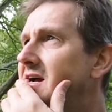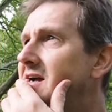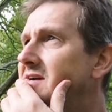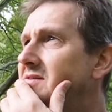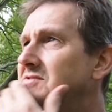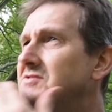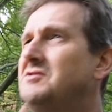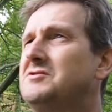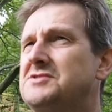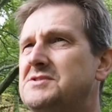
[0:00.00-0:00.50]

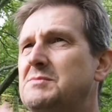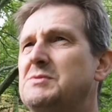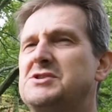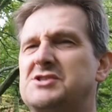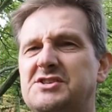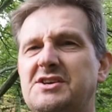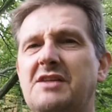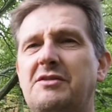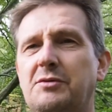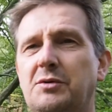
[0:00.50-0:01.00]
not so much as
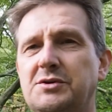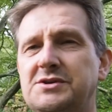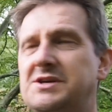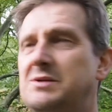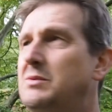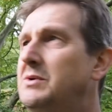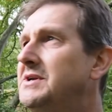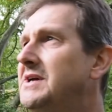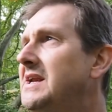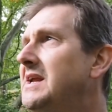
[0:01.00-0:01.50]
I thought it
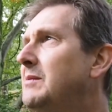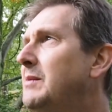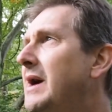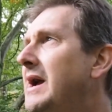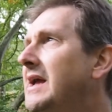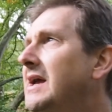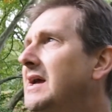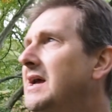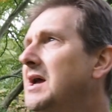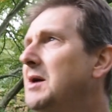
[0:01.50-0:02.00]
would anyway,
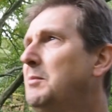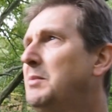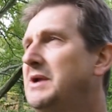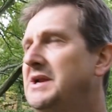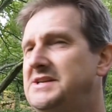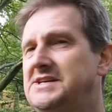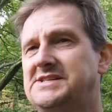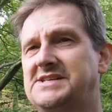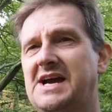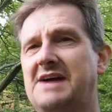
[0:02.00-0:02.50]
but I
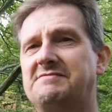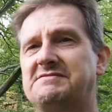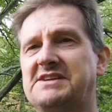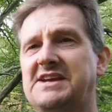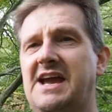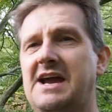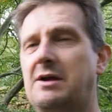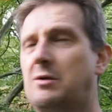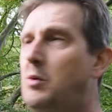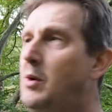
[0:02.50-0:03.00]
did have to
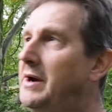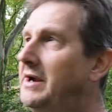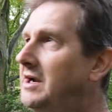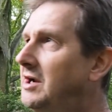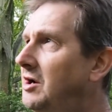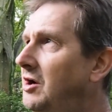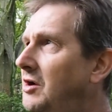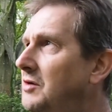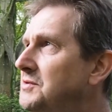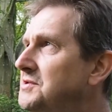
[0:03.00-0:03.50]
get quite
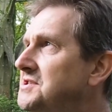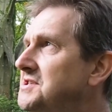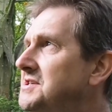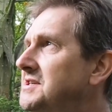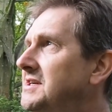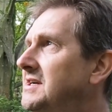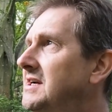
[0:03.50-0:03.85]
close